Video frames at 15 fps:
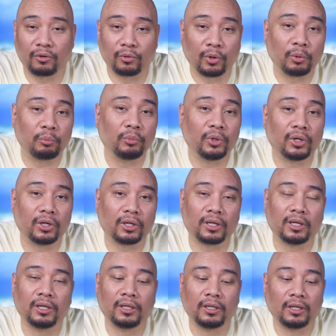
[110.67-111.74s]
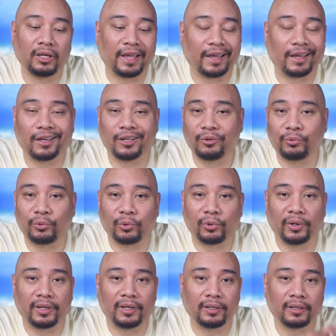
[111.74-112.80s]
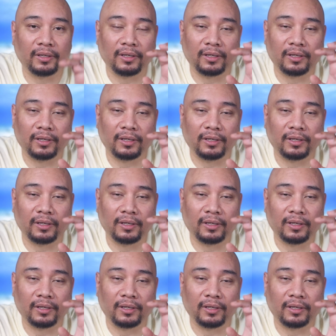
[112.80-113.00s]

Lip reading: Chromebook, Android,